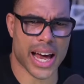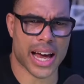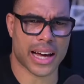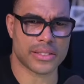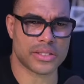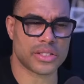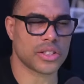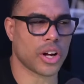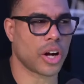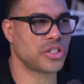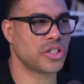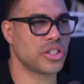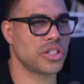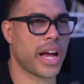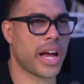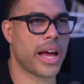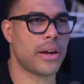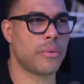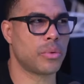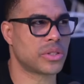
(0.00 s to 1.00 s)
start your
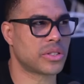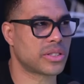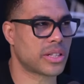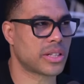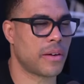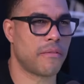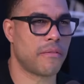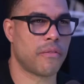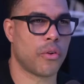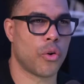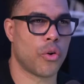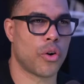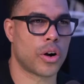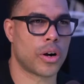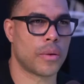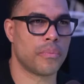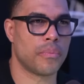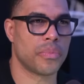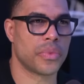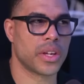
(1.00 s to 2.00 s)
day with some
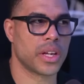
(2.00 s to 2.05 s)
form